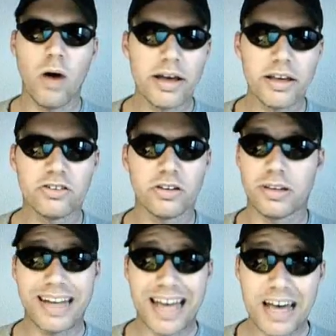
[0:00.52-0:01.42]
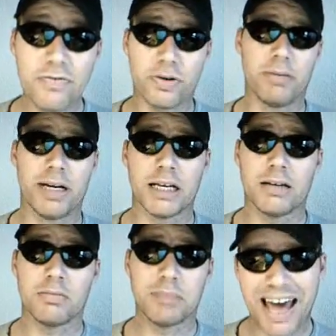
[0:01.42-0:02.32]
Why is it that
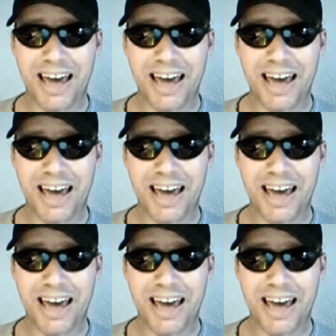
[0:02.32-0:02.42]
everybody,